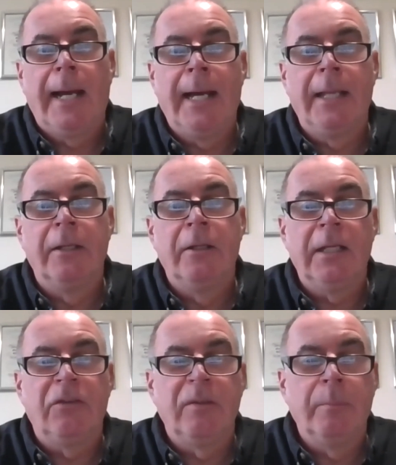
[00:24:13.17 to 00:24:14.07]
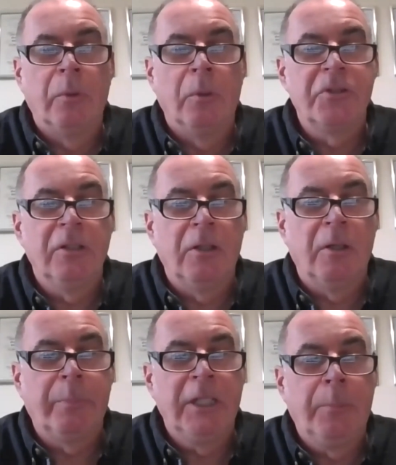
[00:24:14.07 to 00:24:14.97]
And it's important
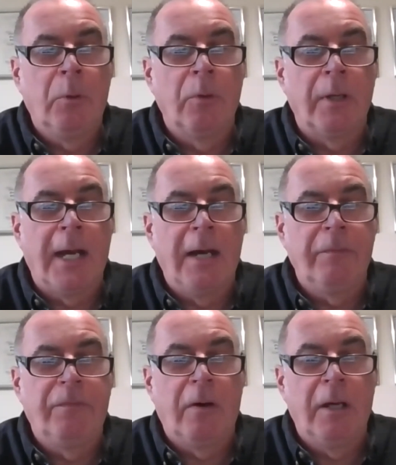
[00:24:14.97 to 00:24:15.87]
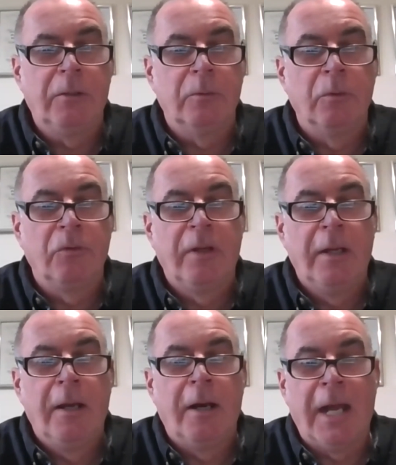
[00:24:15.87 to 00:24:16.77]
that people that have fire doors
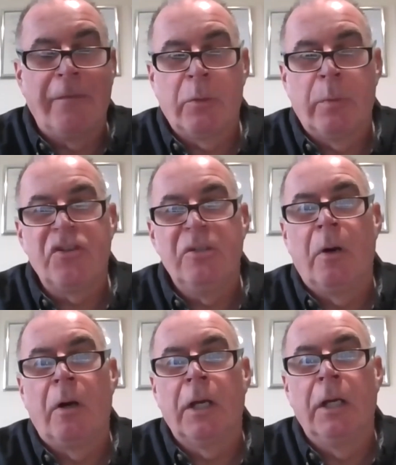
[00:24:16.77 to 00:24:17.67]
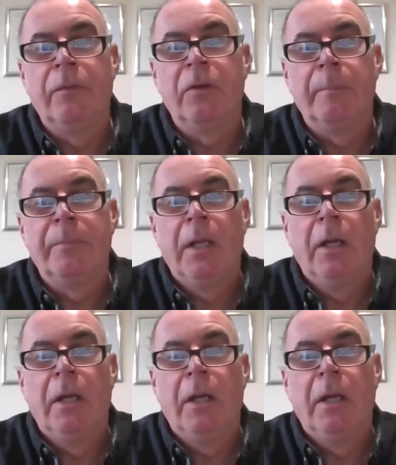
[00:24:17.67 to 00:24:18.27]
and have a question mark over them